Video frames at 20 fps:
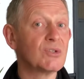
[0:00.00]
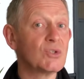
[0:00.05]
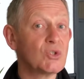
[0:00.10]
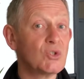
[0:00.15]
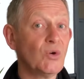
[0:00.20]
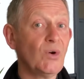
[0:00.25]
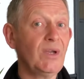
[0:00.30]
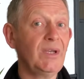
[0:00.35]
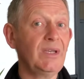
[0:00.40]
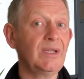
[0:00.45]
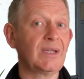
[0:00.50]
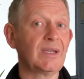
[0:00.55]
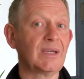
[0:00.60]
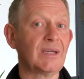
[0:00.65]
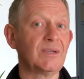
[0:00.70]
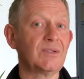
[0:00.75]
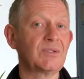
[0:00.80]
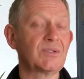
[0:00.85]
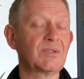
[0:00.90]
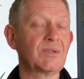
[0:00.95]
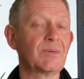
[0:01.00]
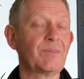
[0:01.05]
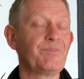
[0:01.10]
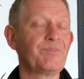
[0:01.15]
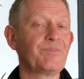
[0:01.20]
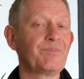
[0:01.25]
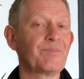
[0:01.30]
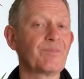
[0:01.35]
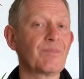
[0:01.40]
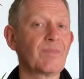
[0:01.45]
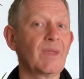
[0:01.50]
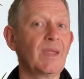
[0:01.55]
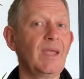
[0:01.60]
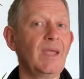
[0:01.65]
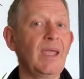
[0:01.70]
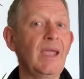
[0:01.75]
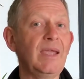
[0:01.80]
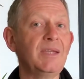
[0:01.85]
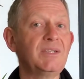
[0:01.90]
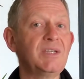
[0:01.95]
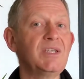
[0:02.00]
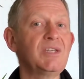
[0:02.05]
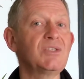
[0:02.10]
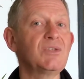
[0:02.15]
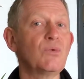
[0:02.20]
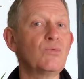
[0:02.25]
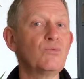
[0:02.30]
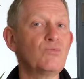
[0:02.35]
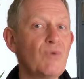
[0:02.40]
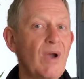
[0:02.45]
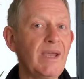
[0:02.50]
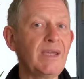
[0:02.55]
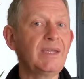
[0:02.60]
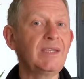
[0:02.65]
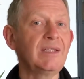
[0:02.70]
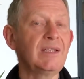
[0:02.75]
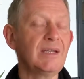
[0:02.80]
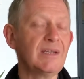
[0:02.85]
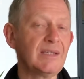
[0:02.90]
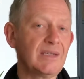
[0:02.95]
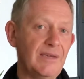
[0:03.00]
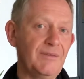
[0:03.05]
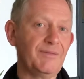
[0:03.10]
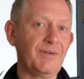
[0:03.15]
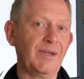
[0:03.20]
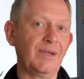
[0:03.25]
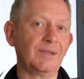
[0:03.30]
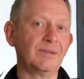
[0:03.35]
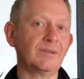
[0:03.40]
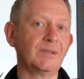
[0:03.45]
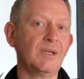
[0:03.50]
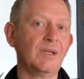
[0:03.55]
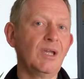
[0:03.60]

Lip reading: joining it. It is regular giving